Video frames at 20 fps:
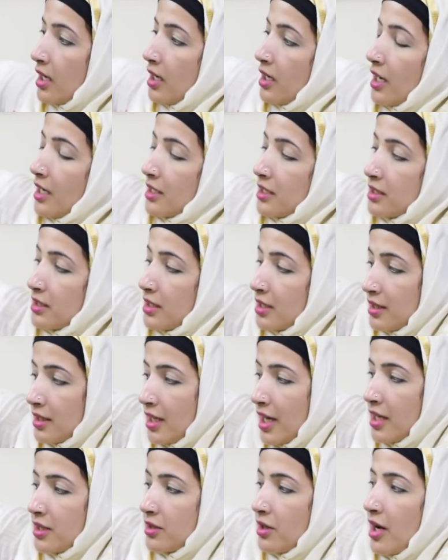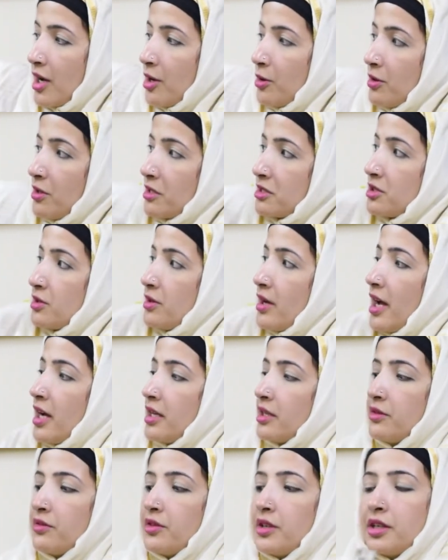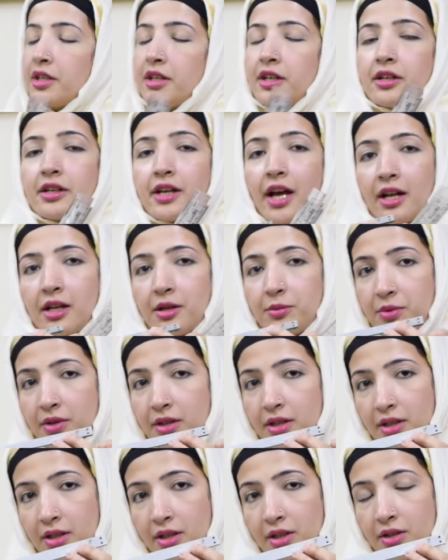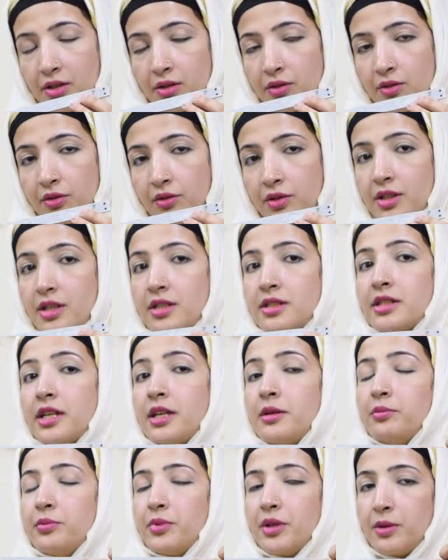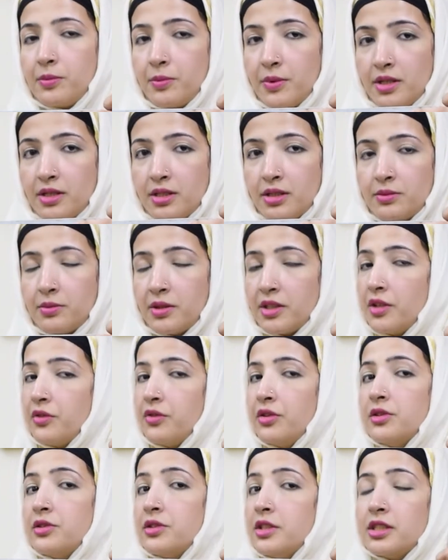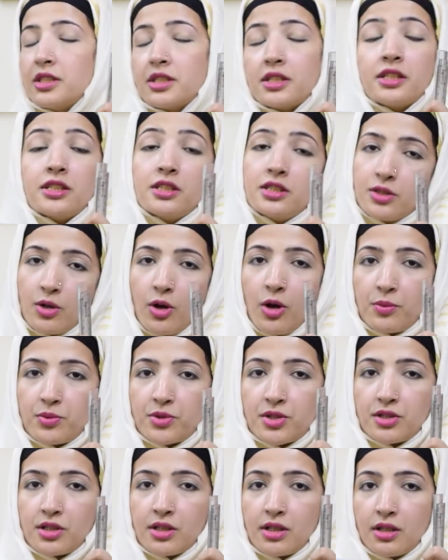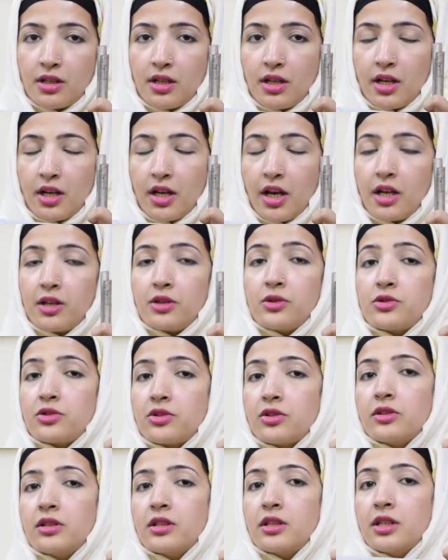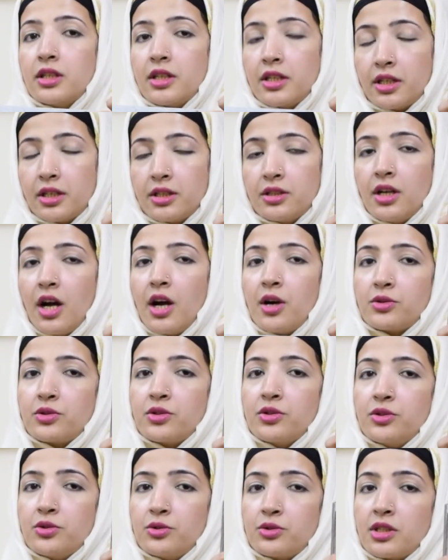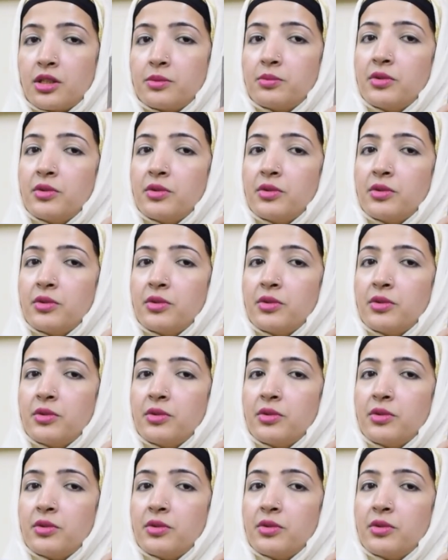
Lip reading: Other than that, I also had a vernier caliper for the same purpose, but if you it's optional and you should learn how to use it